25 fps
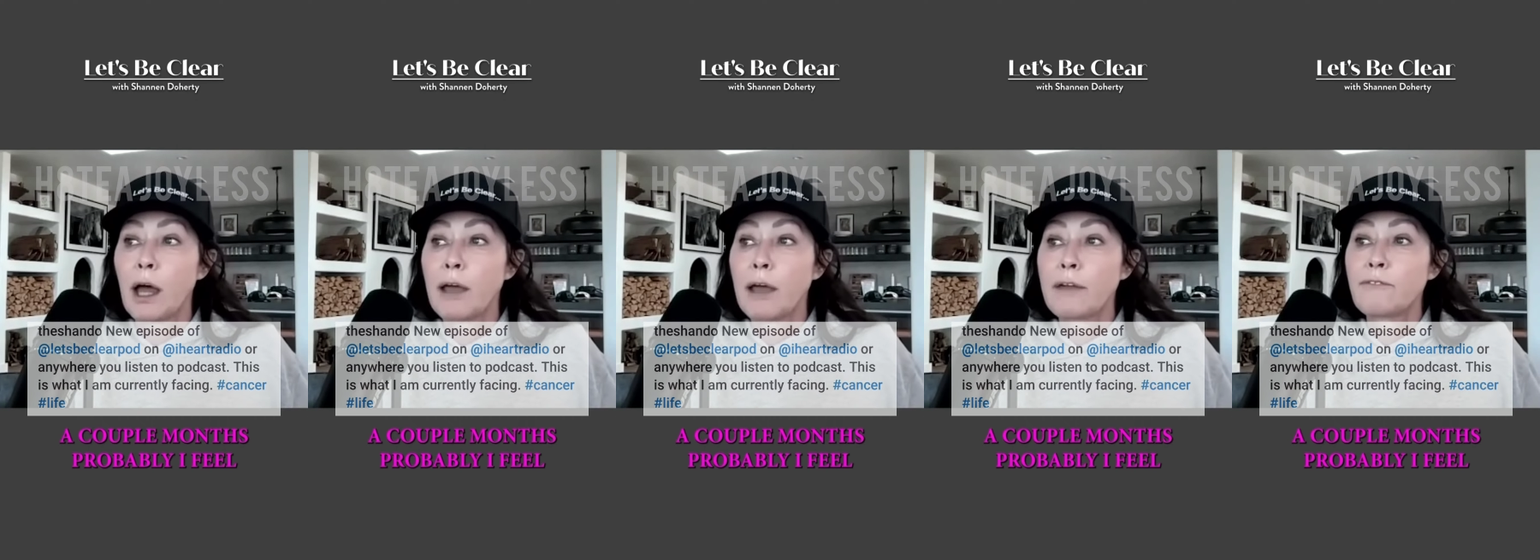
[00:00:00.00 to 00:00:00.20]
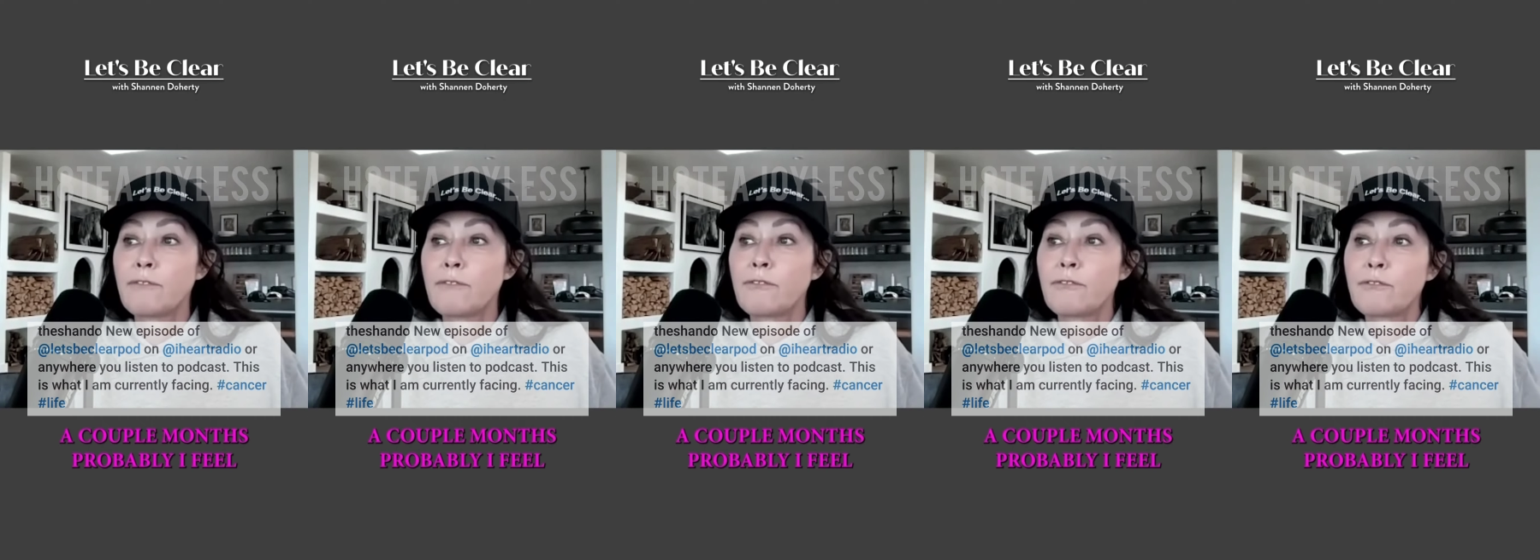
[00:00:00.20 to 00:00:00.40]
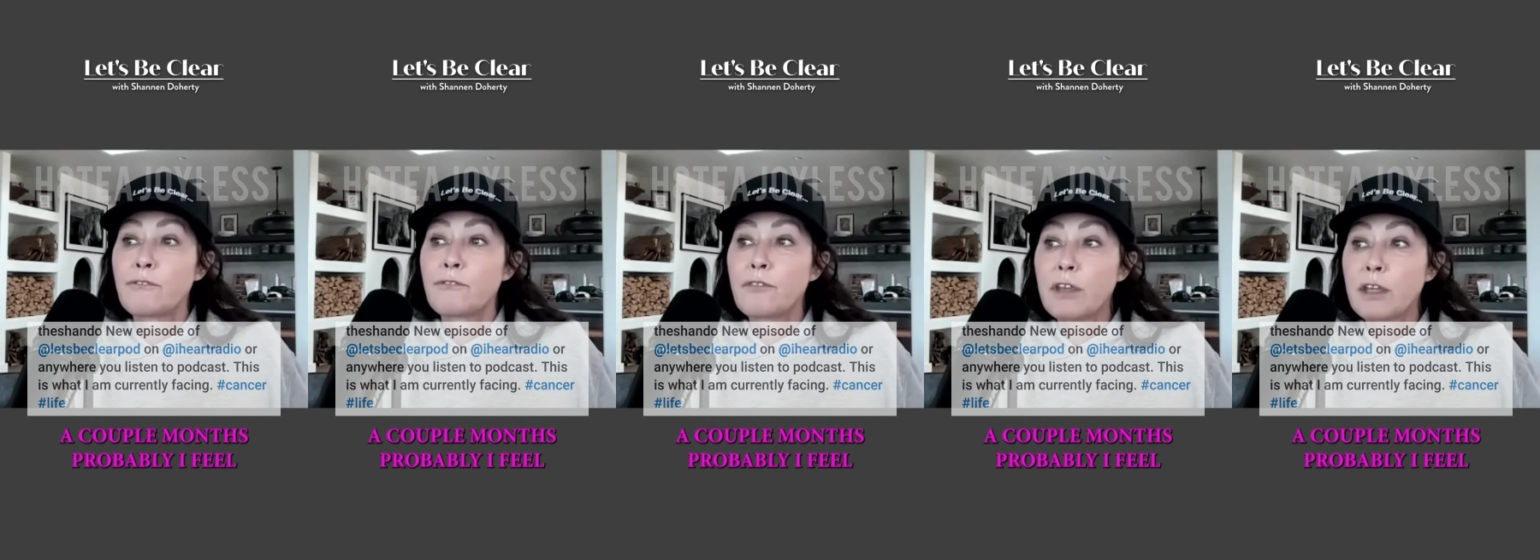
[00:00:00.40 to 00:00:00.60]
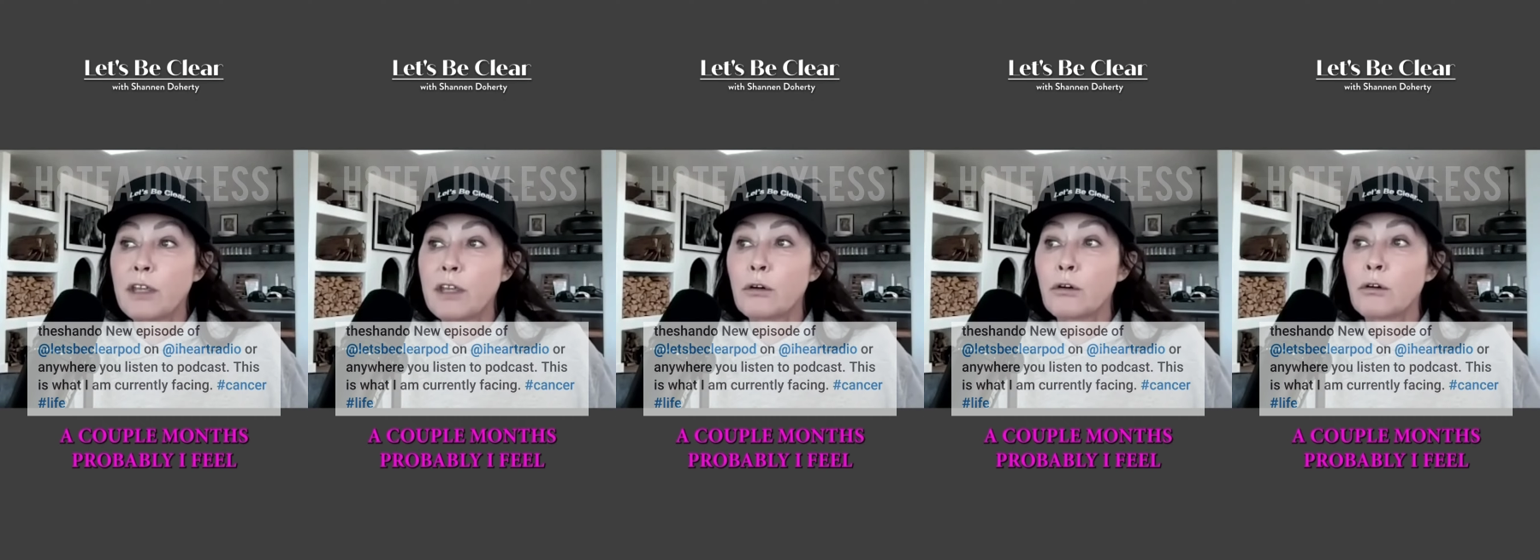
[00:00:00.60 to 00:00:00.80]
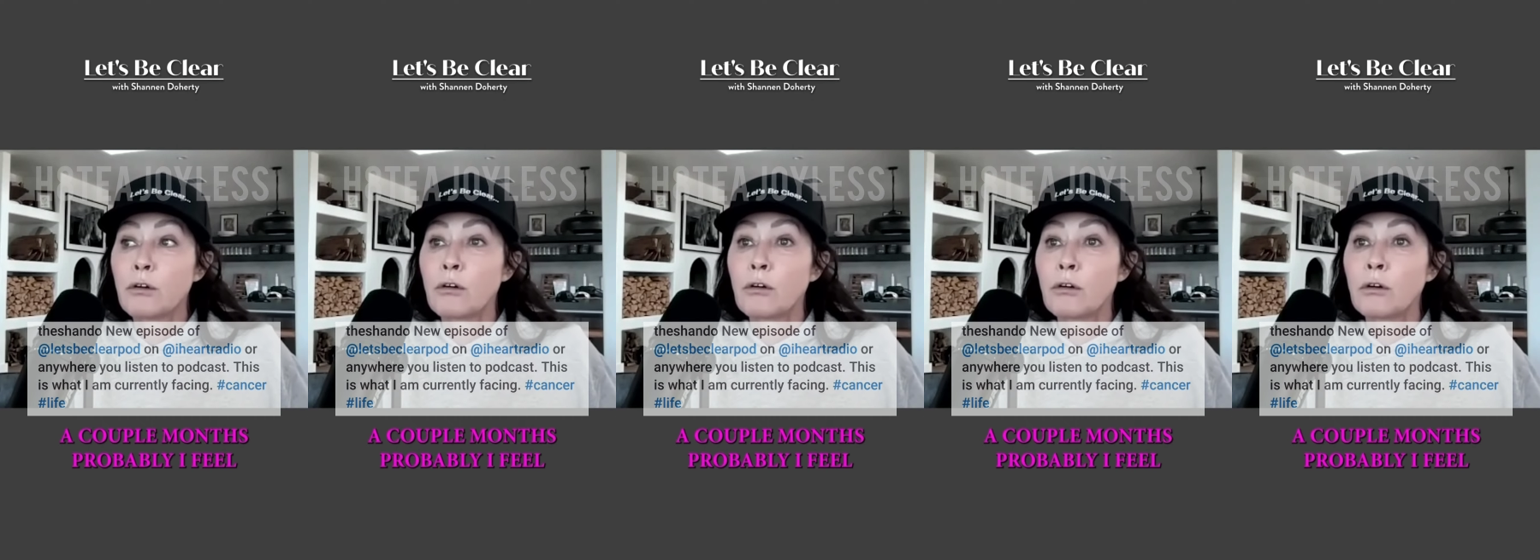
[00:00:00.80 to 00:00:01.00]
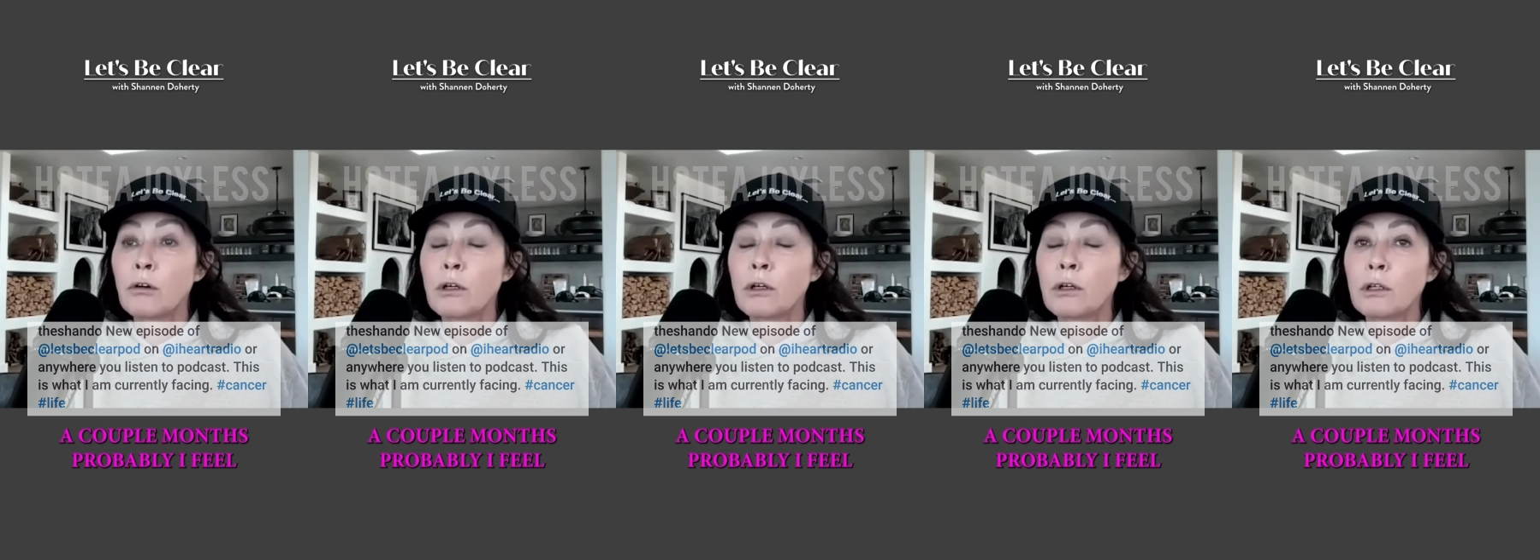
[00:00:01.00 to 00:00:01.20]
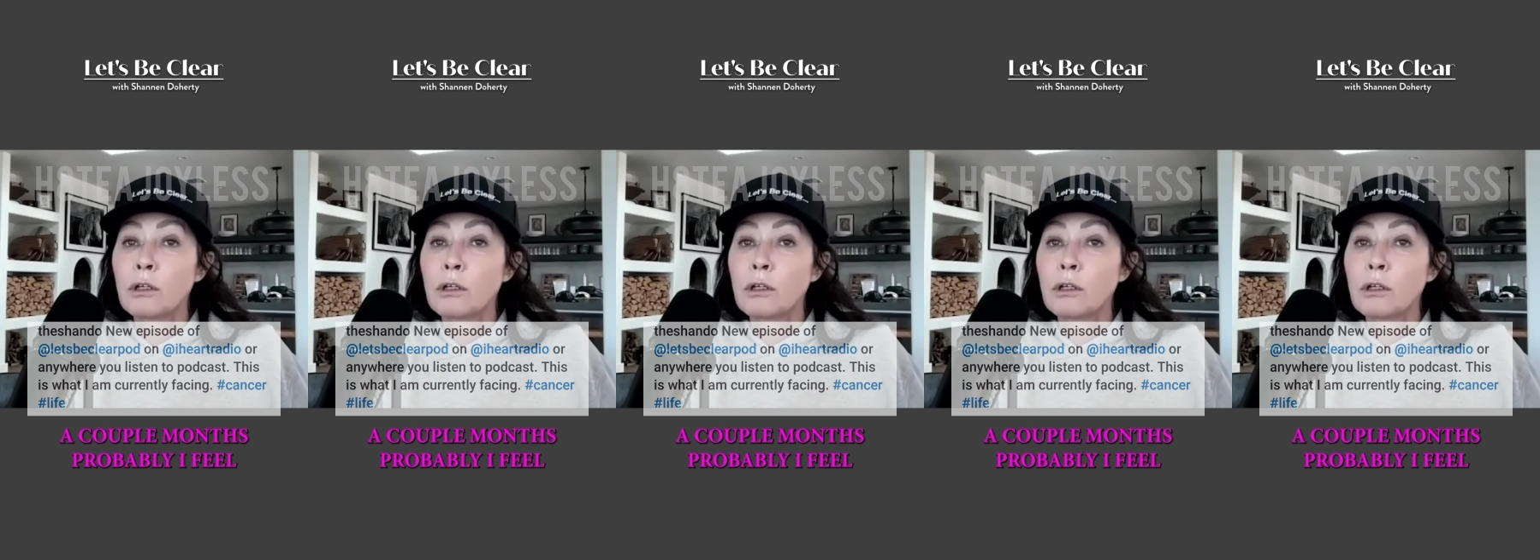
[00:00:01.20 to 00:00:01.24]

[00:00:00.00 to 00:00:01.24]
I feel